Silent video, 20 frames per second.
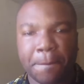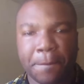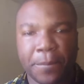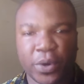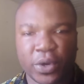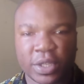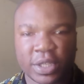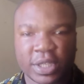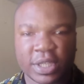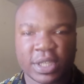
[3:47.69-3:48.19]

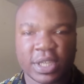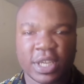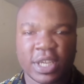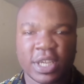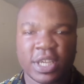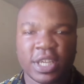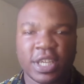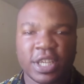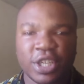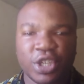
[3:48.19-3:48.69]
but
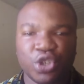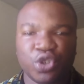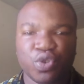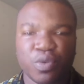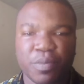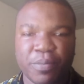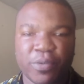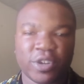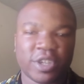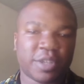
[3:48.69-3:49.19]

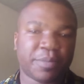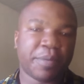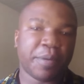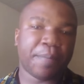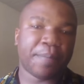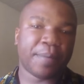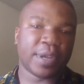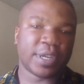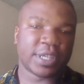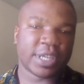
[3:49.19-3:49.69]
you must be
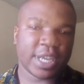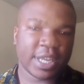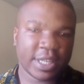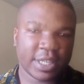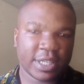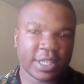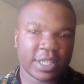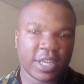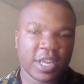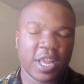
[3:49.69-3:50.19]

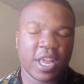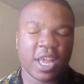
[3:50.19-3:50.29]
patient